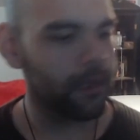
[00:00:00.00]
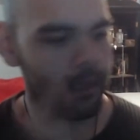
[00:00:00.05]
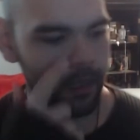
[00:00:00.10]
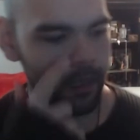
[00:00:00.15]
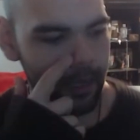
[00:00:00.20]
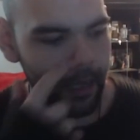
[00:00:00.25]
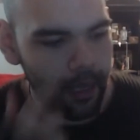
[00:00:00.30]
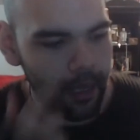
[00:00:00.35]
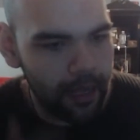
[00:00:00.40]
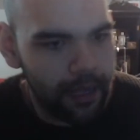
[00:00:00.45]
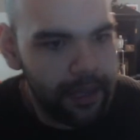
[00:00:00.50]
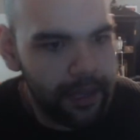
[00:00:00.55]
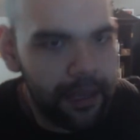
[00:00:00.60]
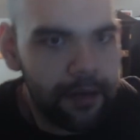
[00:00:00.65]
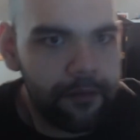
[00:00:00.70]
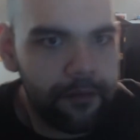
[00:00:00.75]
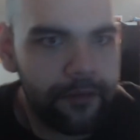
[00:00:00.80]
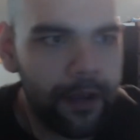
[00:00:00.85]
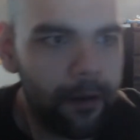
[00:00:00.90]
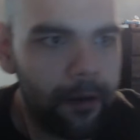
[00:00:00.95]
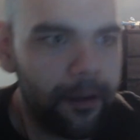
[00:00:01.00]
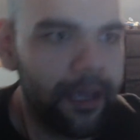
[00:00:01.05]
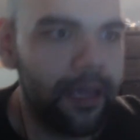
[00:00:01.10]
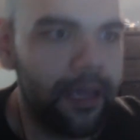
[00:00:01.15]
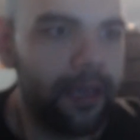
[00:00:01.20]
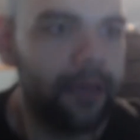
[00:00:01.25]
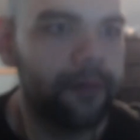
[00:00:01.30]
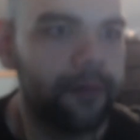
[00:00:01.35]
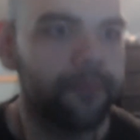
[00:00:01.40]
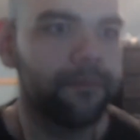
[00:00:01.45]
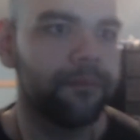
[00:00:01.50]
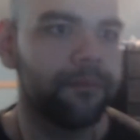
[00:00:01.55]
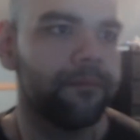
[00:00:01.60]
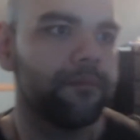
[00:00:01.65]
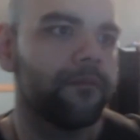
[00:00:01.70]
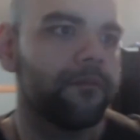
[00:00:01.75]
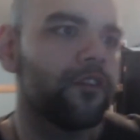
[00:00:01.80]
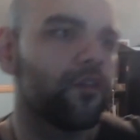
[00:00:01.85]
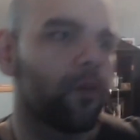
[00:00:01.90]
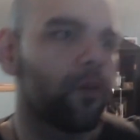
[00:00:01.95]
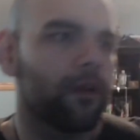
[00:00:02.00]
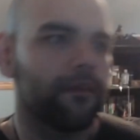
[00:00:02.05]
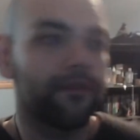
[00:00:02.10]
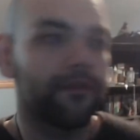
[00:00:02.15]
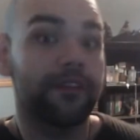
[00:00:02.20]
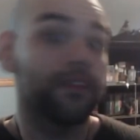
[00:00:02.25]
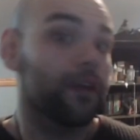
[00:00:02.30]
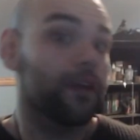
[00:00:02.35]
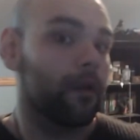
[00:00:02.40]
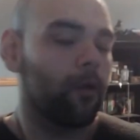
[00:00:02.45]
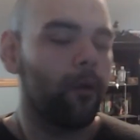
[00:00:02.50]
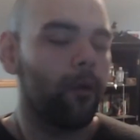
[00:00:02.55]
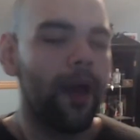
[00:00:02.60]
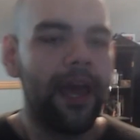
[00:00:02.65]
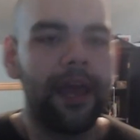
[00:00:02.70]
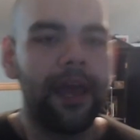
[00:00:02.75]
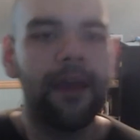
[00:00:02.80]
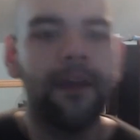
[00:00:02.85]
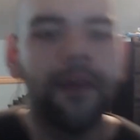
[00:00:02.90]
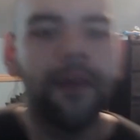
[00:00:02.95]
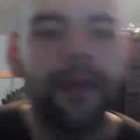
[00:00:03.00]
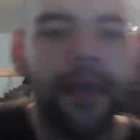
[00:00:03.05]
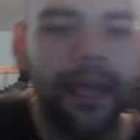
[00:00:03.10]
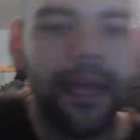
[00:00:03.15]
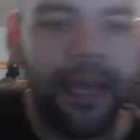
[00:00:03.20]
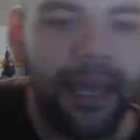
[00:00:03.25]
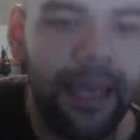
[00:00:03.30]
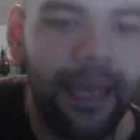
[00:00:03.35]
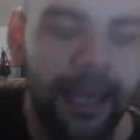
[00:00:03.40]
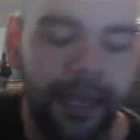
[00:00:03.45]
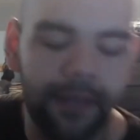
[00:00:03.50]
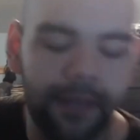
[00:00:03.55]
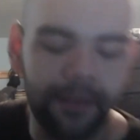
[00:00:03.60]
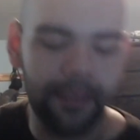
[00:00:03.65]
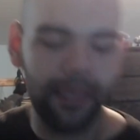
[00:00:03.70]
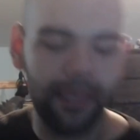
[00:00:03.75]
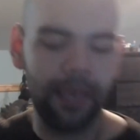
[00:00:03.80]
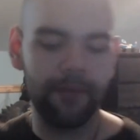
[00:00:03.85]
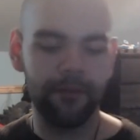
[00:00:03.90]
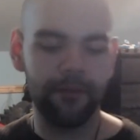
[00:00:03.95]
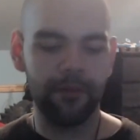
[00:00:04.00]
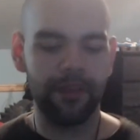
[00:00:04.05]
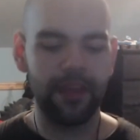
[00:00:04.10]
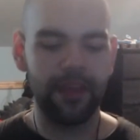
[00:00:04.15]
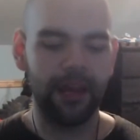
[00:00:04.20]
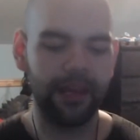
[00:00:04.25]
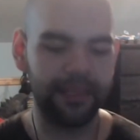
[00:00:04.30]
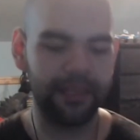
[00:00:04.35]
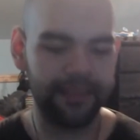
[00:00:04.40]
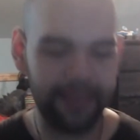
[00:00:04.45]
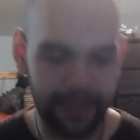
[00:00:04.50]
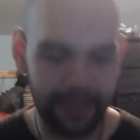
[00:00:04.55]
uh, in a very sort of subtle way. It gave you the idea